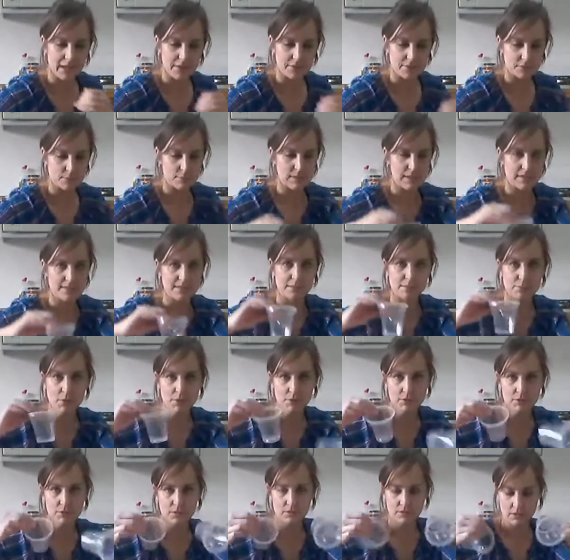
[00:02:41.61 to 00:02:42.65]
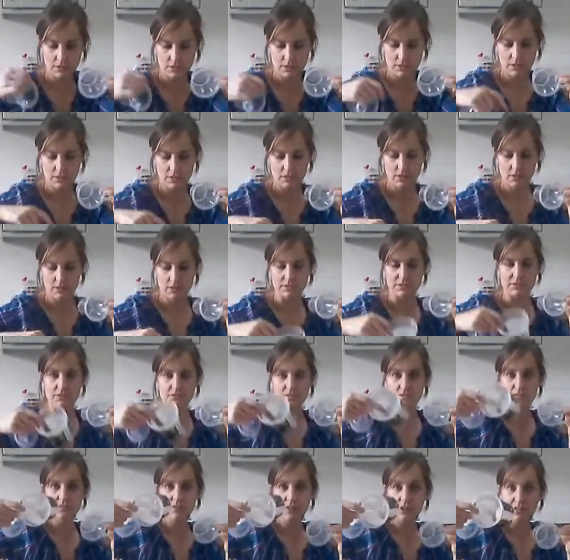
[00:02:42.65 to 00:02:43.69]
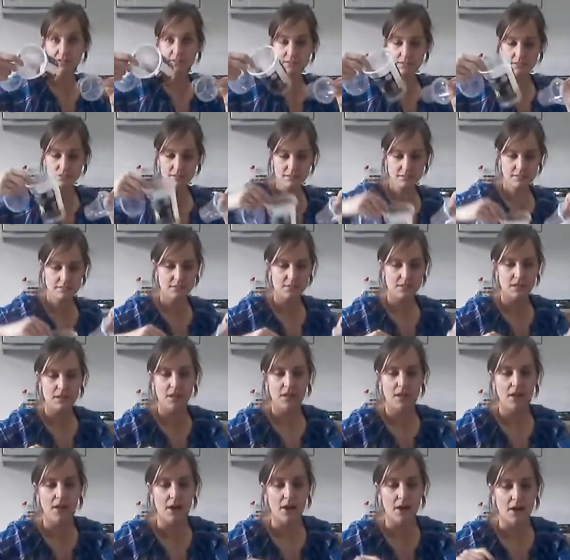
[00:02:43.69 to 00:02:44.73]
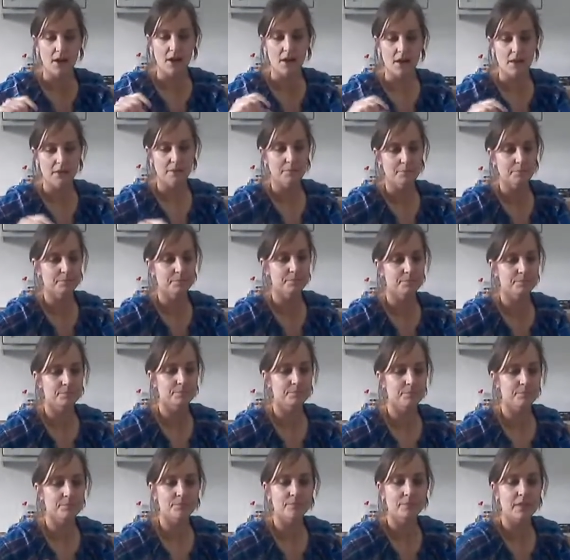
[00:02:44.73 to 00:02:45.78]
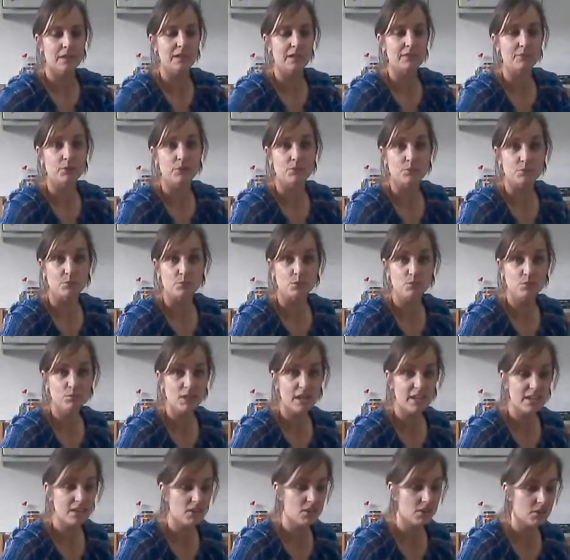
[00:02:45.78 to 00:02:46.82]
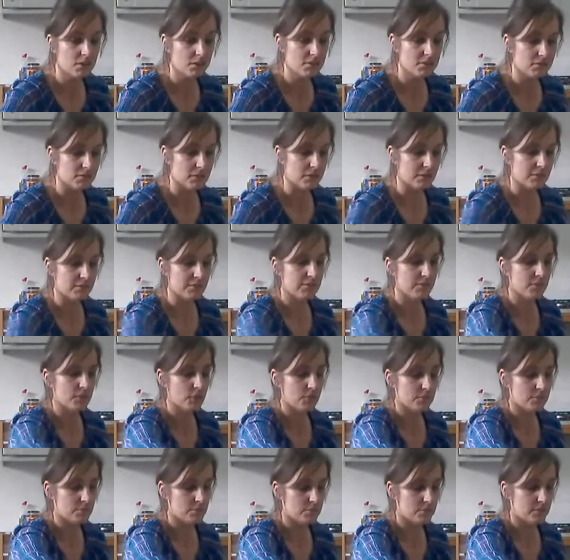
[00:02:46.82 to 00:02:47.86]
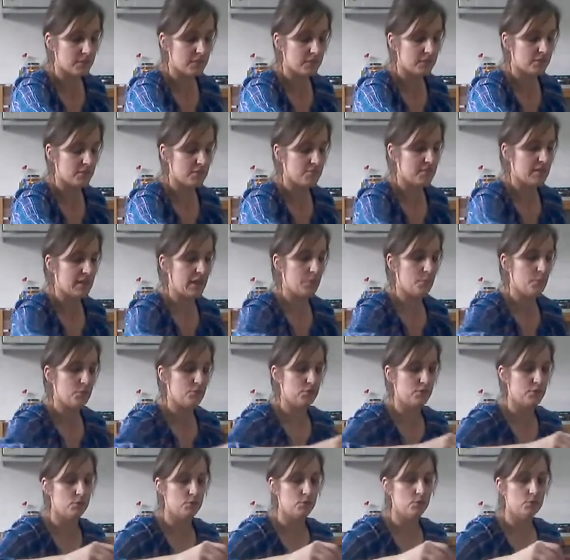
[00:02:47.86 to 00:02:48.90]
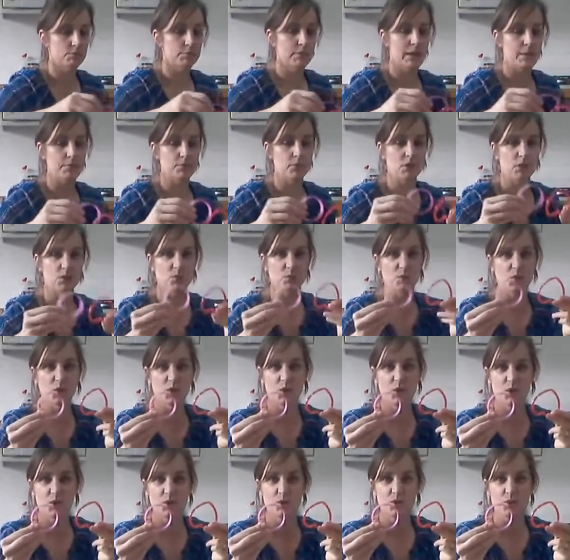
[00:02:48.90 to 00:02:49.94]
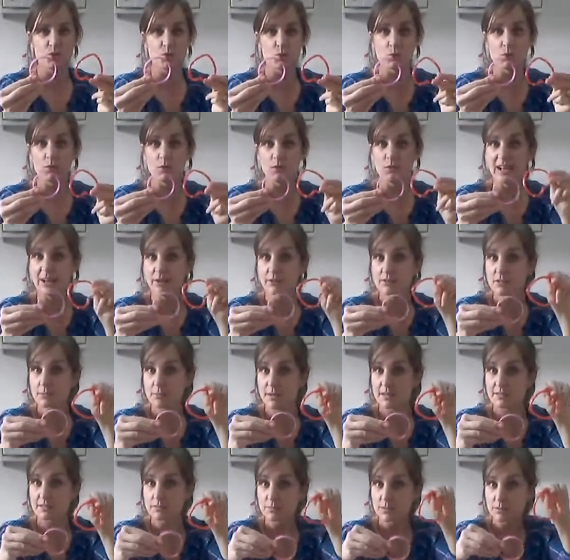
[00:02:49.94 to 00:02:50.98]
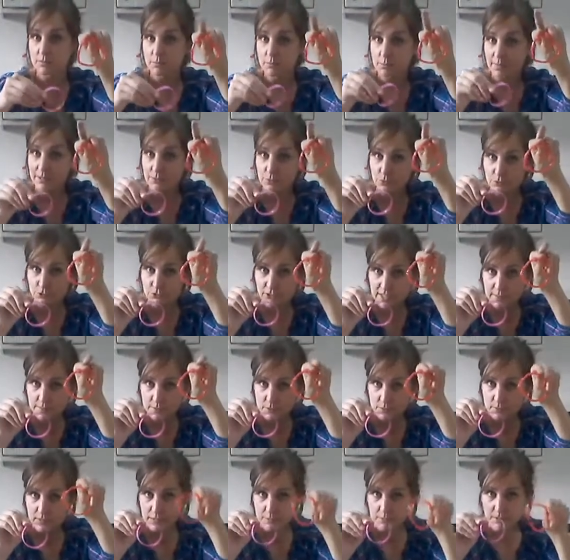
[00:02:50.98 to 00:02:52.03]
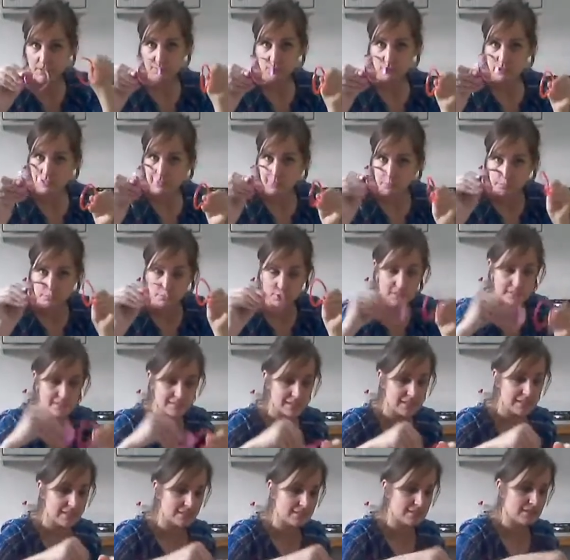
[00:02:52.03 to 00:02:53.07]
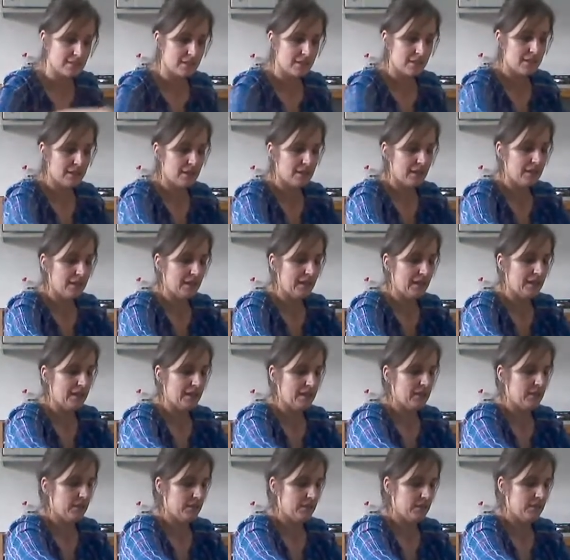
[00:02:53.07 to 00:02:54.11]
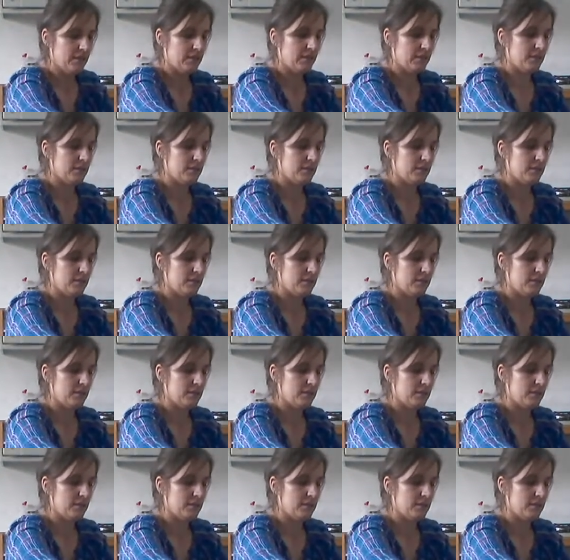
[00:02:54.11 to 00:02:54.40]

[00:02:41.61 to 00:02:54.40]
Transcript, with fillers: found some plastic pots, different sizes. Um, and I've got some crayons and I've even got some things I found which I thought perhaps I could draw around to make some different petal shapes maybe. I've got little bracelets and um,